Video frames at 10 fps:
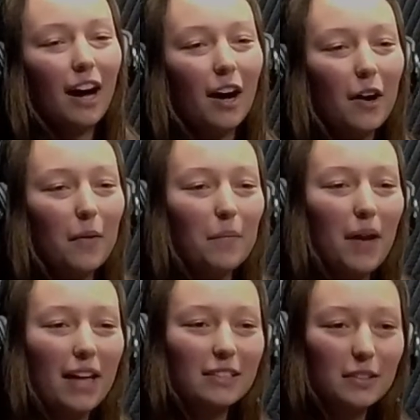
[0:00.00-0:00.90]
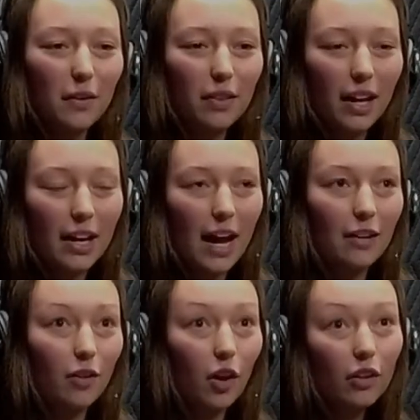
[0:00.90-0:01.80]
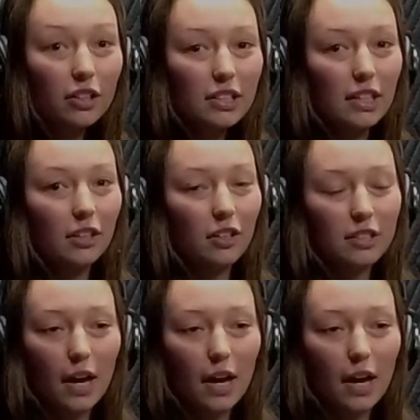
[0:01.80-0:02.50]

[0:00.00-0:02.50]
And so then out of all the seniors,